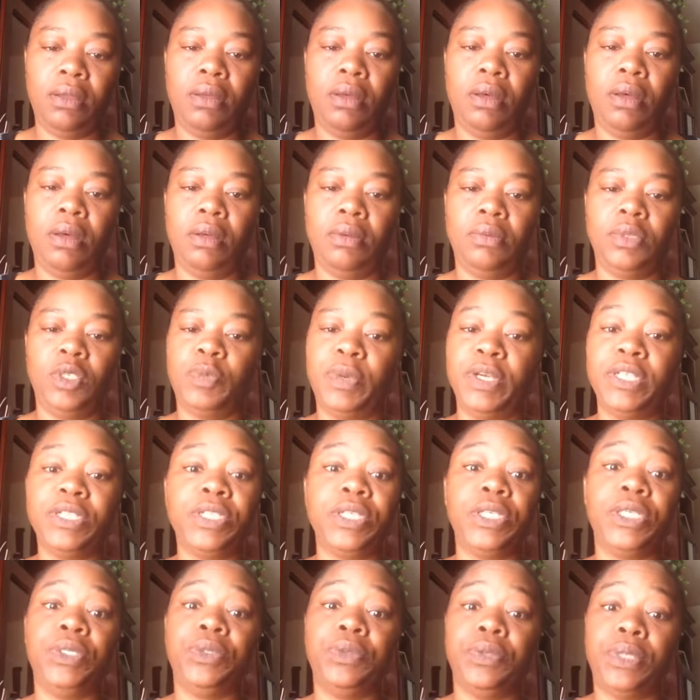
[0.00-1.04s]
Um,
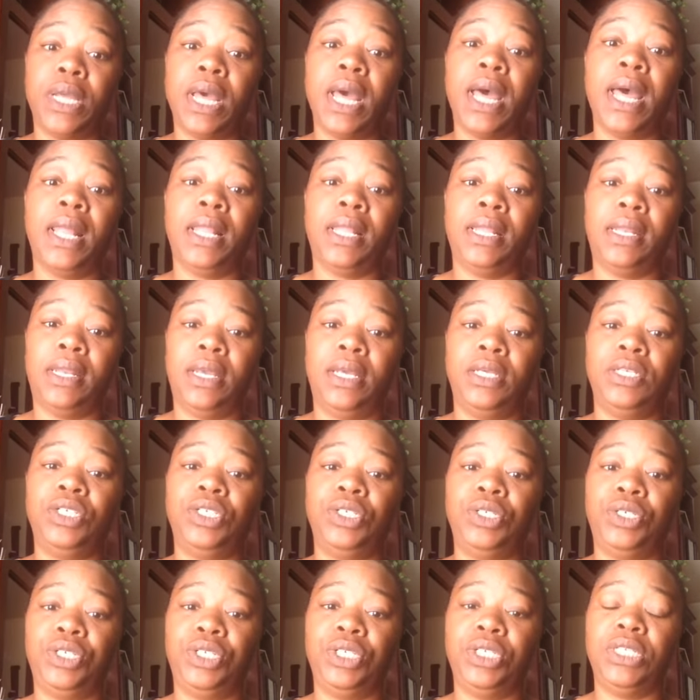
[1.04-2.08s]
especially during the holidays,
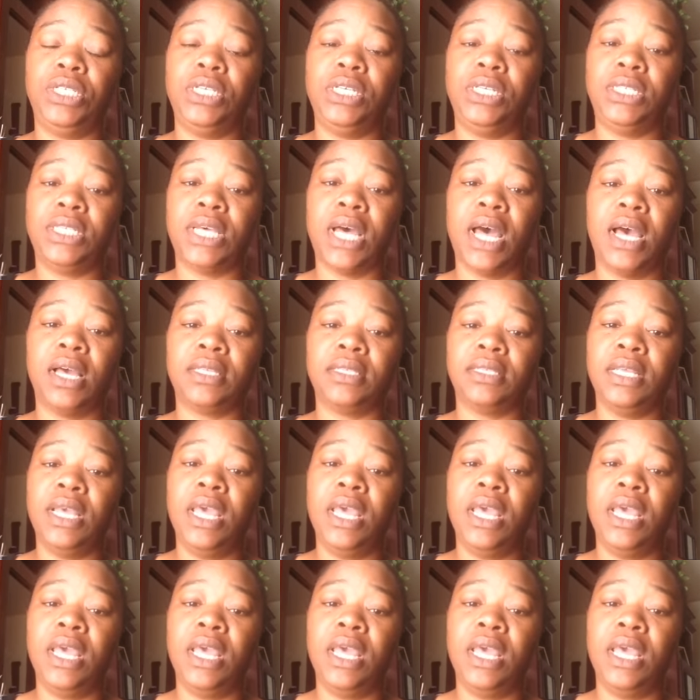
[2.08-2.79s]
you should detox